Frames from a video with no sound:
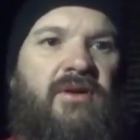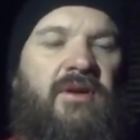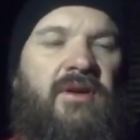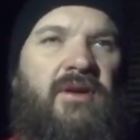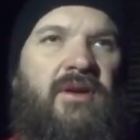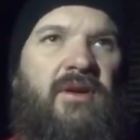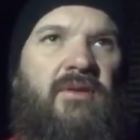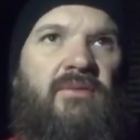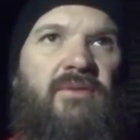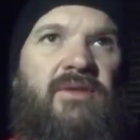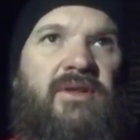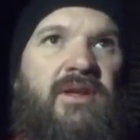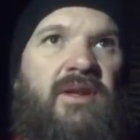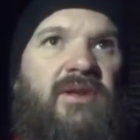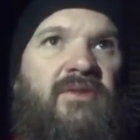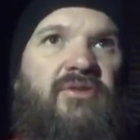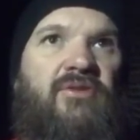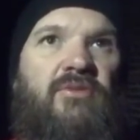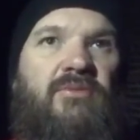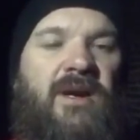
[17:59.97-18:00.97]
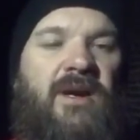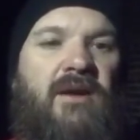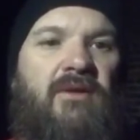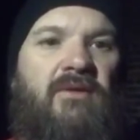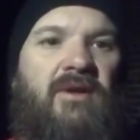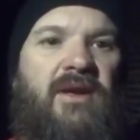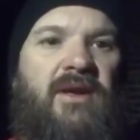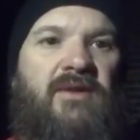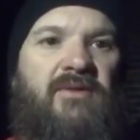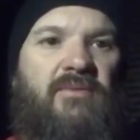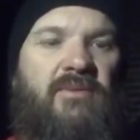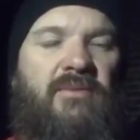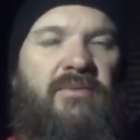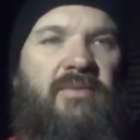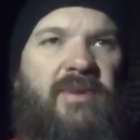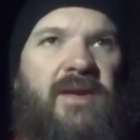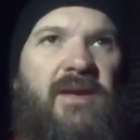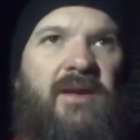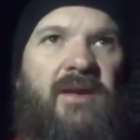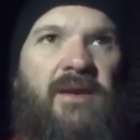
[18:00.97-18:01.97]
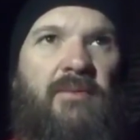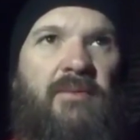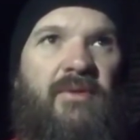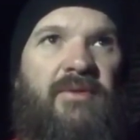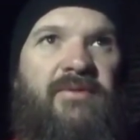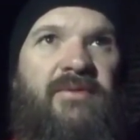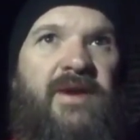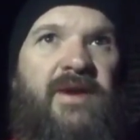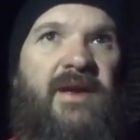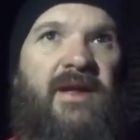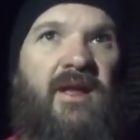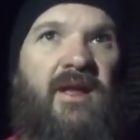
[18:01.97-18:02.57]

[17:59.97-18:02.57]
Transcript: You know, within a 2-mile radius, we've been able to find a